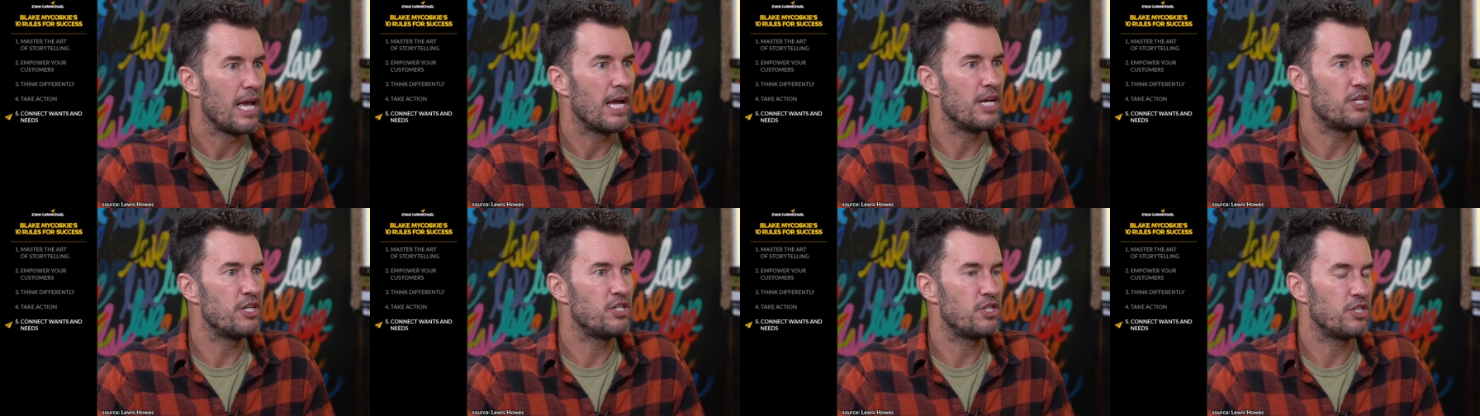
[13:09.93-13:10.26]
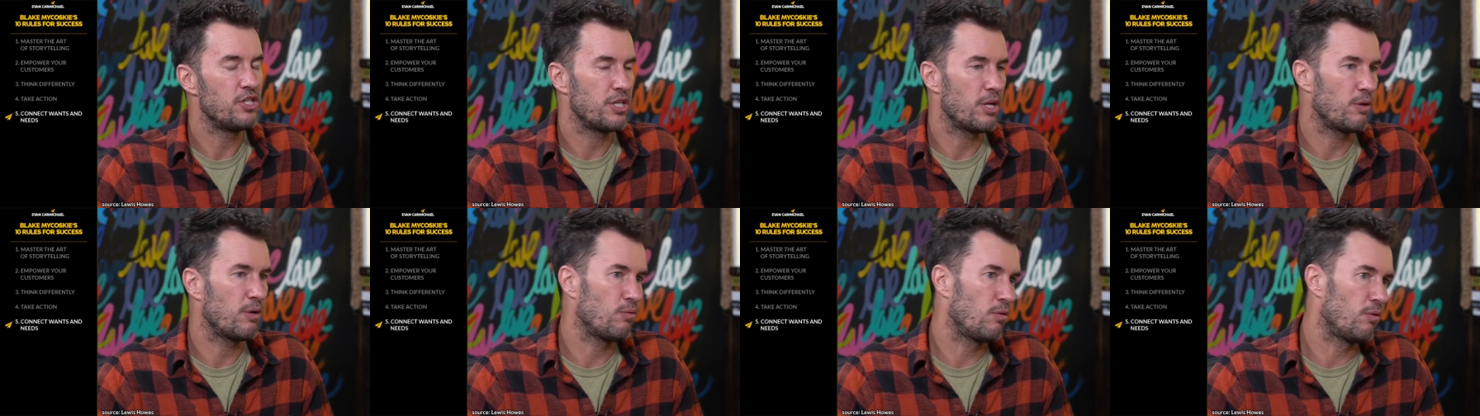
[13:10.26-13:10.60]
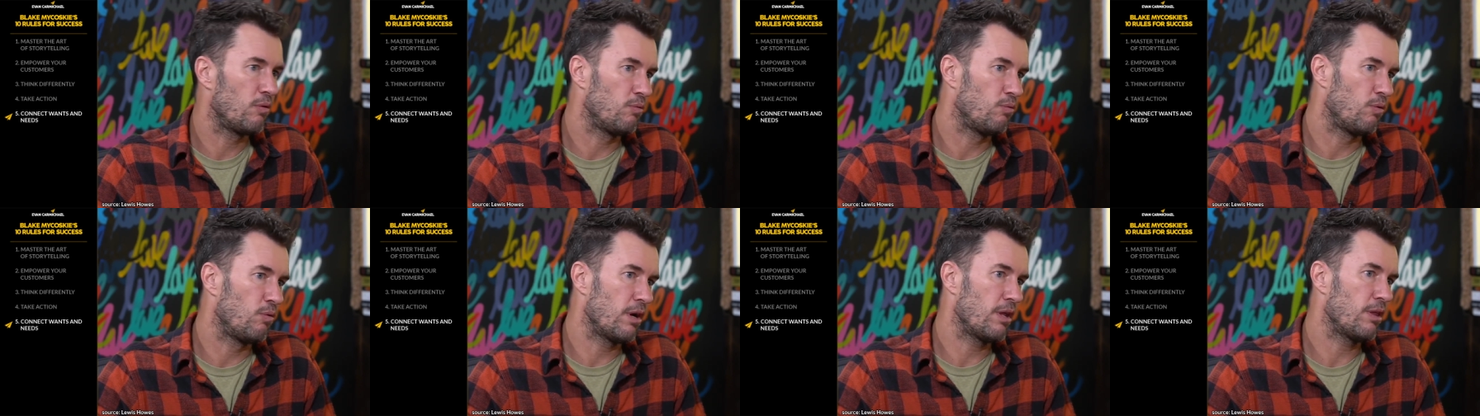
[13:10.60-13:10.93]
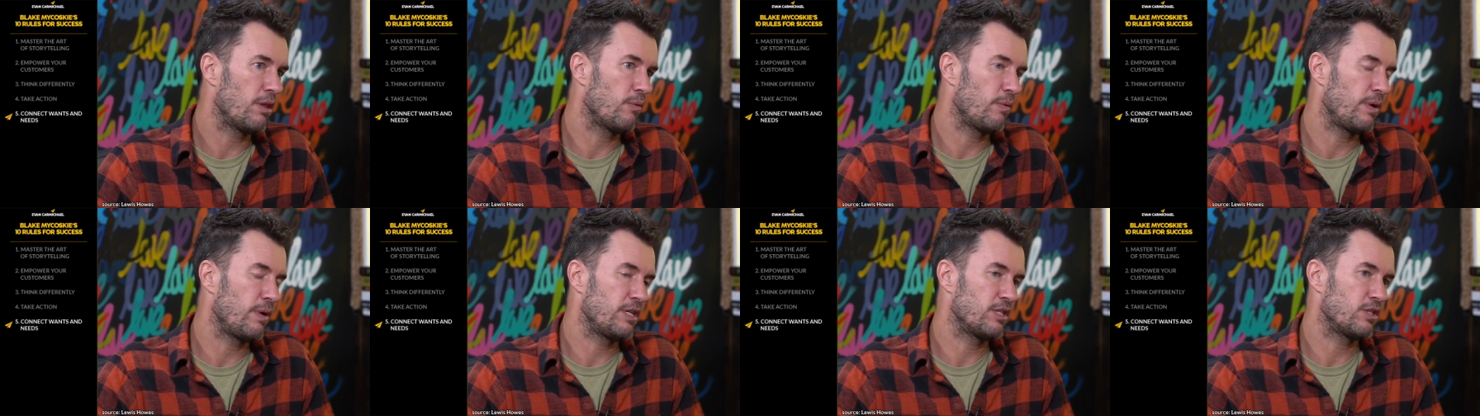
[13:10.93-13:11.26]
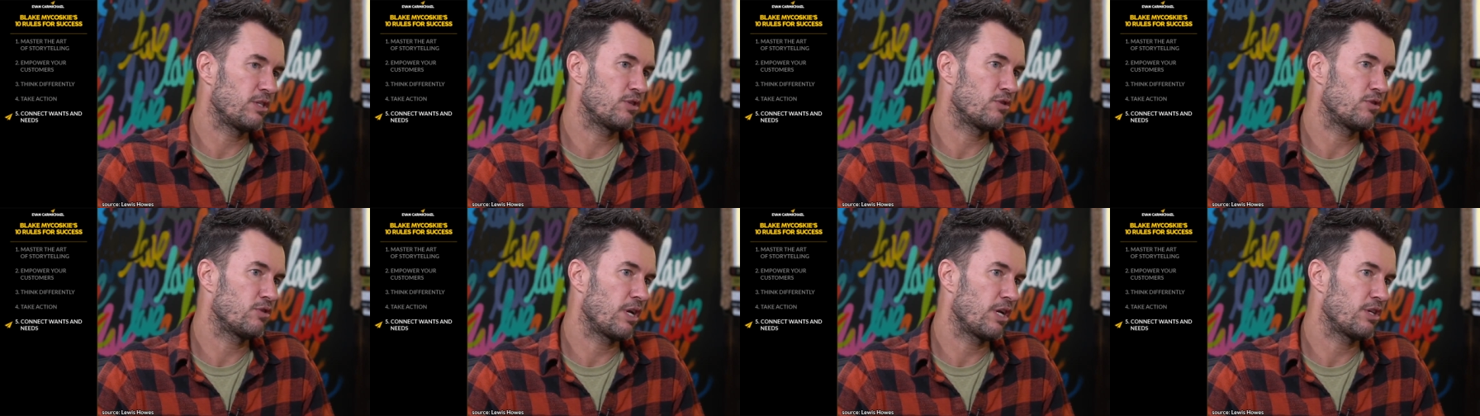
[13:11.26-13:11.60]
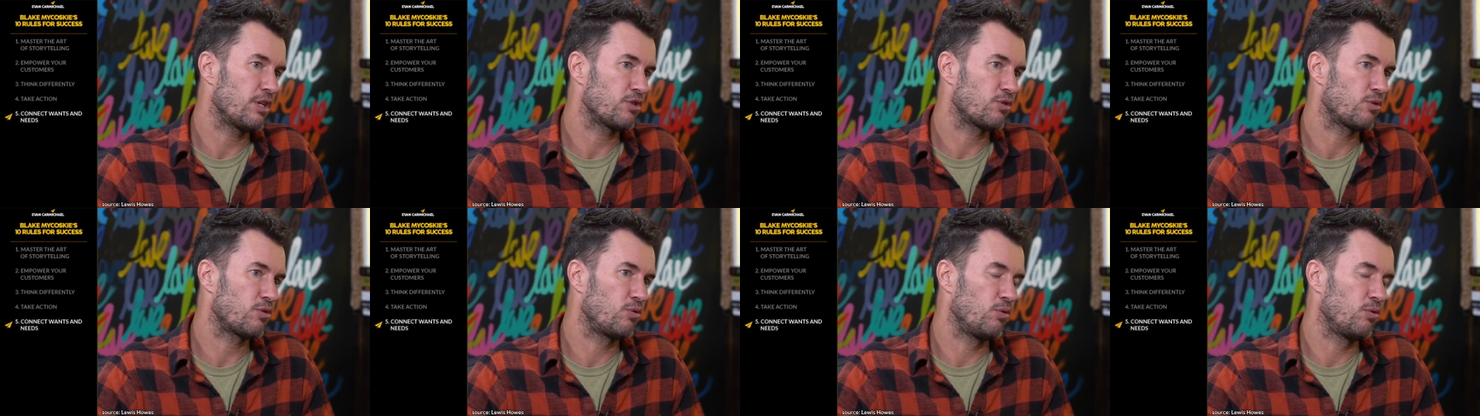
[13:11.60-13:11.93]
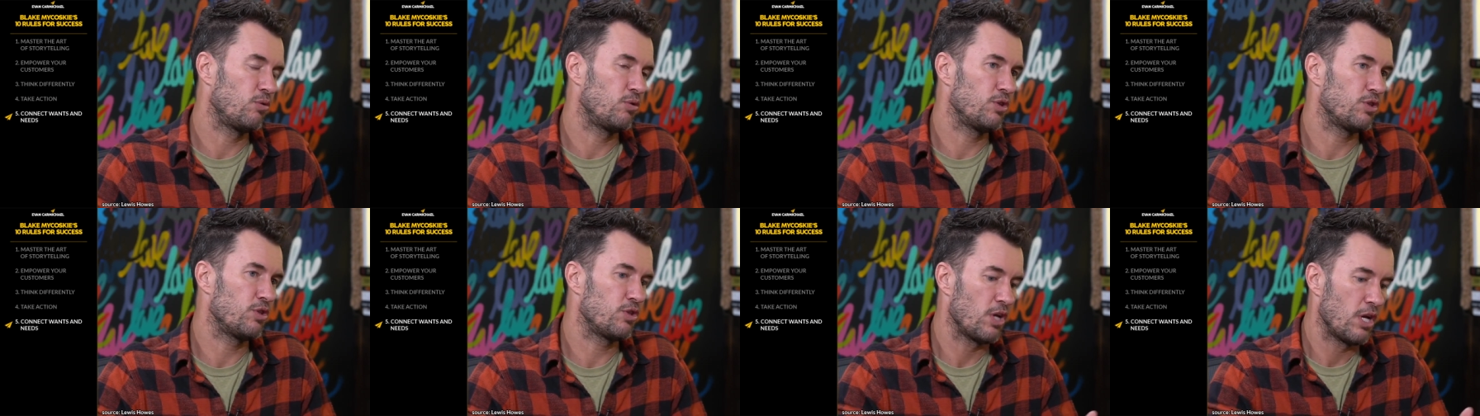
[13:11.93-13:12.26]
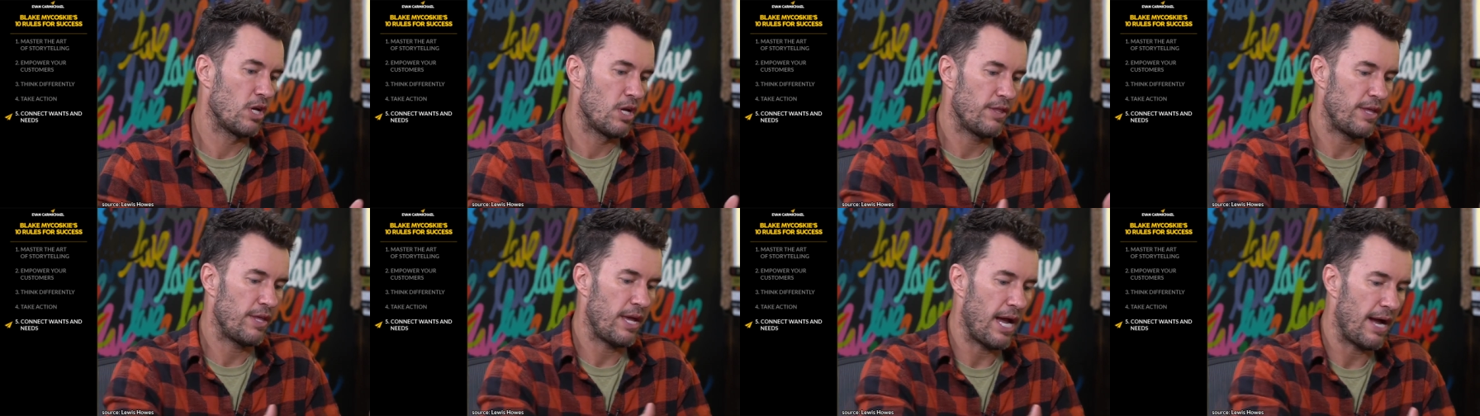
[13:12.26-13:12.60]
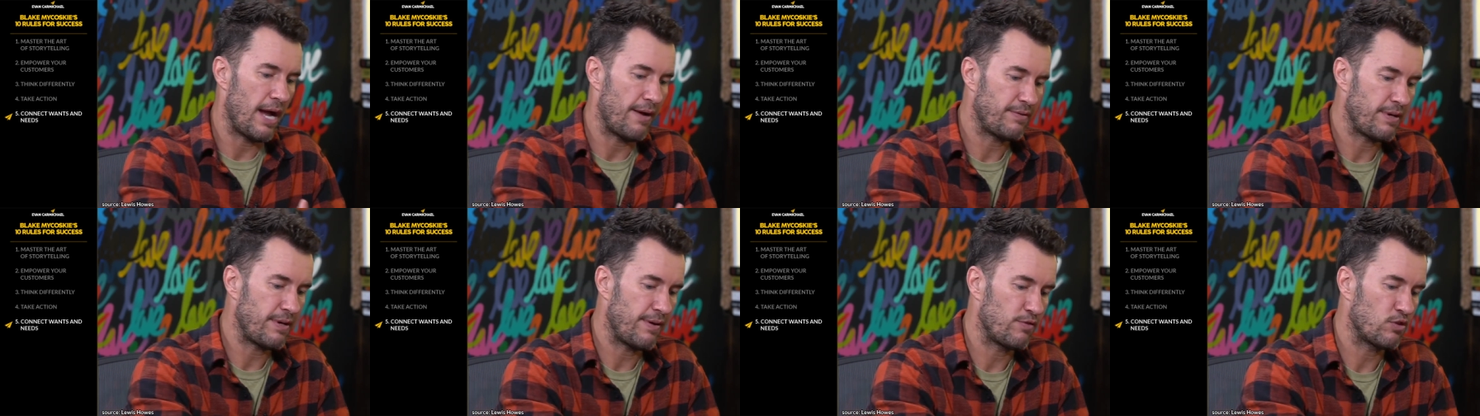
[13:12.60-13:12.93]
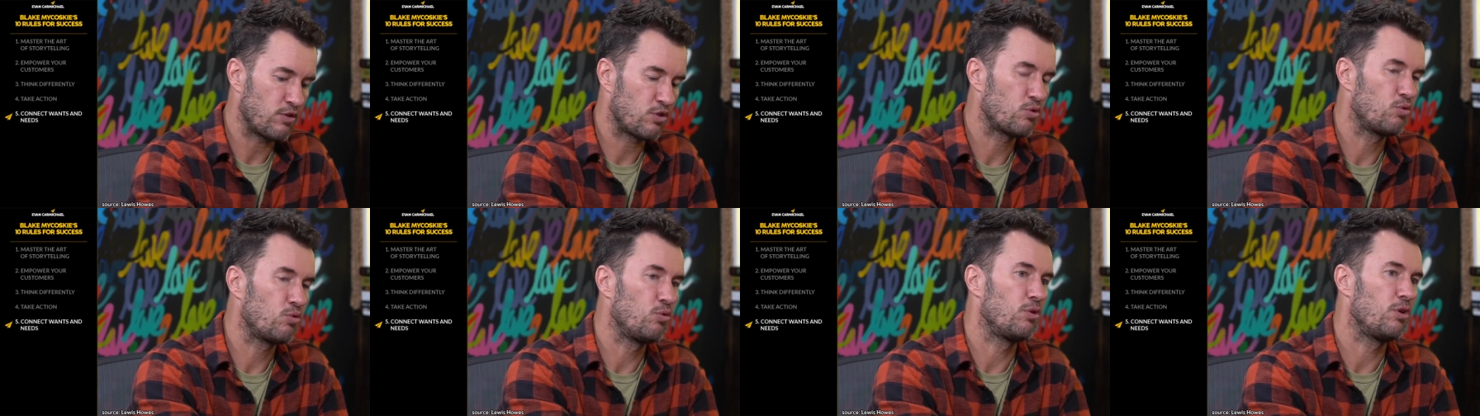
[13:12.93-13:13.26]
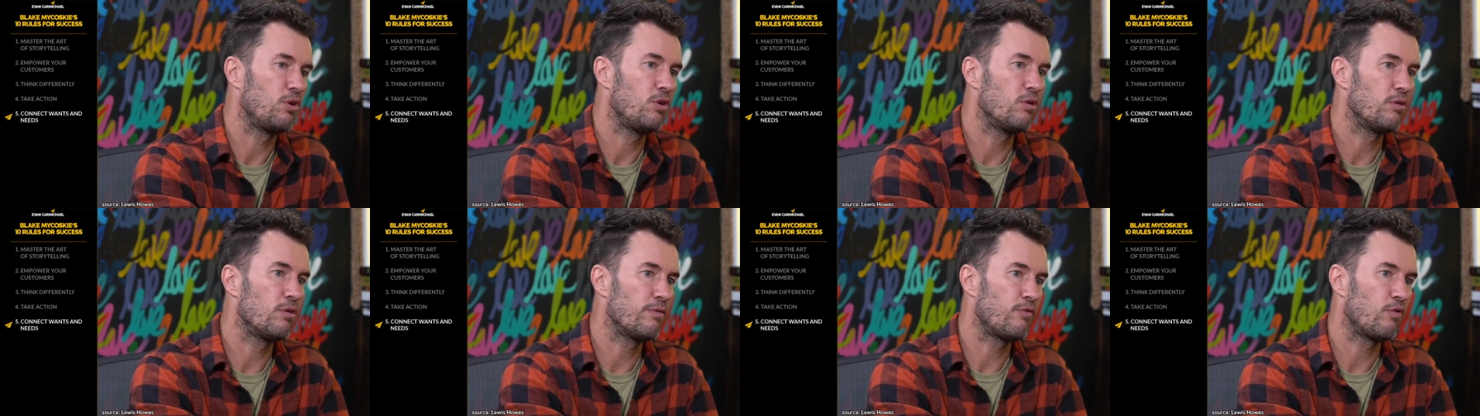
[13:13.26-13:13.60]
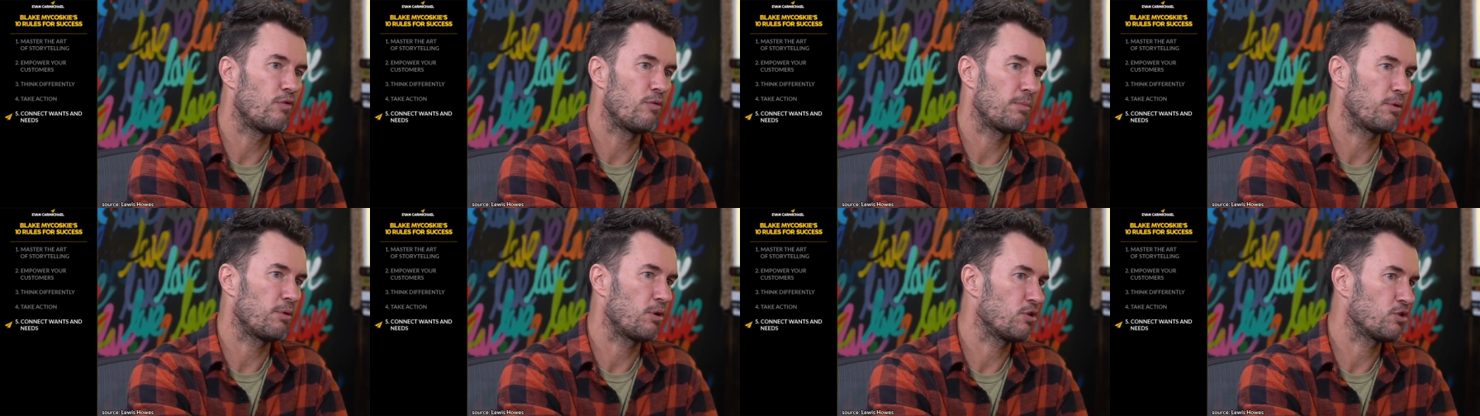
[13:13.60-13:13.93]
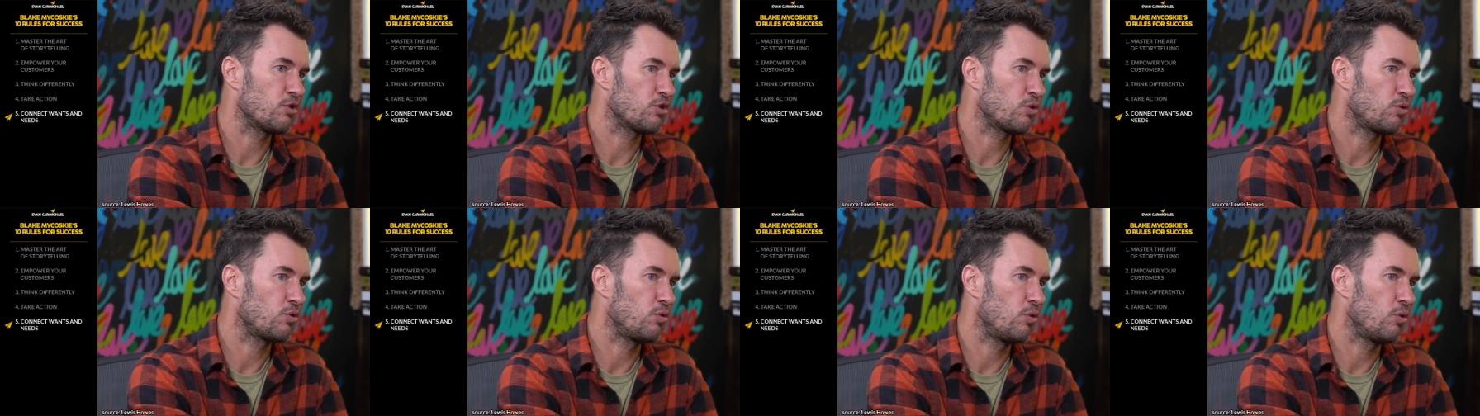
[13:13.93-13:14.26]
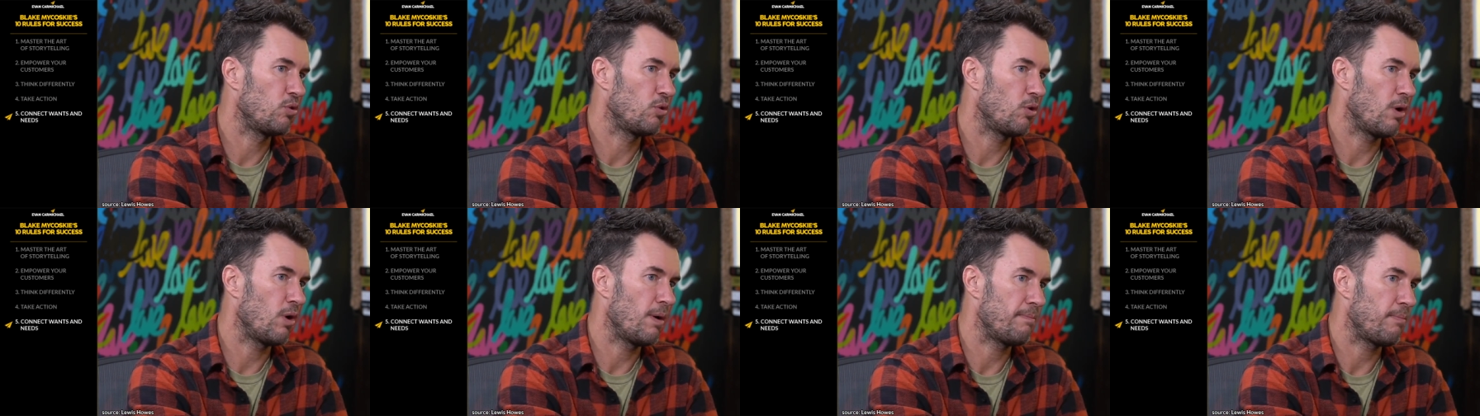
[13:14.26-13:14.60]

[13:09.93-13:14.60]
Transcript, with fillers: And she said, well, one of the reasons they're not in school is they have to have a school uniform to go to school.